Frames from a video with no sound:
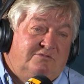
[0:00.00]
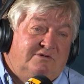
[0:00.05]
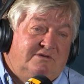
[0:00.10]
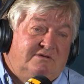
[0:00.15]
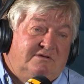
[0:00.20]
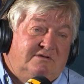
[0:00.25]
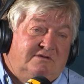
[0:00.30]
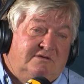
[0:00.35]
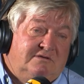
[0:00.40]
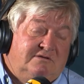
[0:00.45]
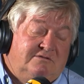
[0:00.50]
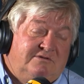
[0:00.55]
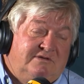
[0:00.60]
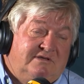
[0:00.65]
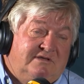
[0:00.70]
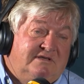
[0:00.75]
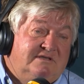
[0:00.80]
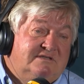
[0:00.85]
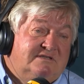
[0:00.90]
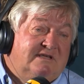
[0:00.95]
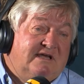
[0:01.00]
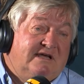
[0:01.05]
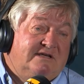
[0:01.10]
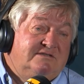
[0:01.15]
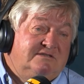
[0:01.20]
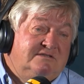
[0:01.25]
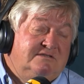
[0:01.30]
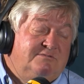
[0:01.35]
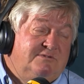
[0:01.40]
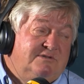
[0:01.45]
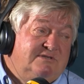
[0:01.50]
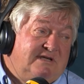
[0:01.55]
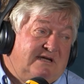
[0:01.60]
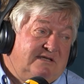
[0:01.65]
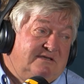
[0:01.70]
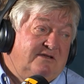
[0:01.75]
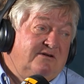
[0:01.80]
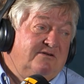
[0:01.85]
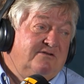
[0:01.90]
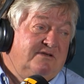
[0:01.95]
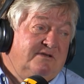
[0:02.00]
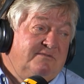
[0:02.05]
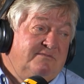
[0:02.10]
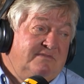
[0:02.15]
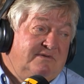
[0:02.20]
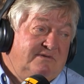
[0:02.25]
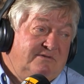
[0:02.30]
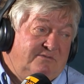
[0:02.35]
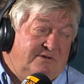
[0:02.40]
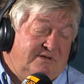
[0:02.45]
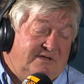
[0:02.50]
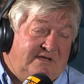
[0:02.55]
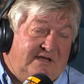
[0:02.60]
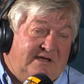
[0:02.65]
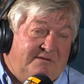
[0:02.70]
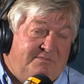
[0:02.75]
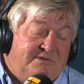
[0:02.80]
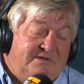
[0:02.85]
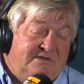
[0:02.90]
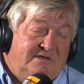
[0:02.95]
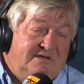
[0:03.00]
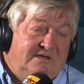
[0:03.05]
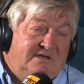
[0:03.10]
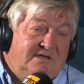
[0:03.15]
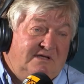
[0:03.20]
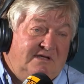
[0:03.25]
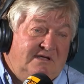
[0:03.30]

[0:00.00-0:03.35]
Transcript: with the discussions because I told him what had happened,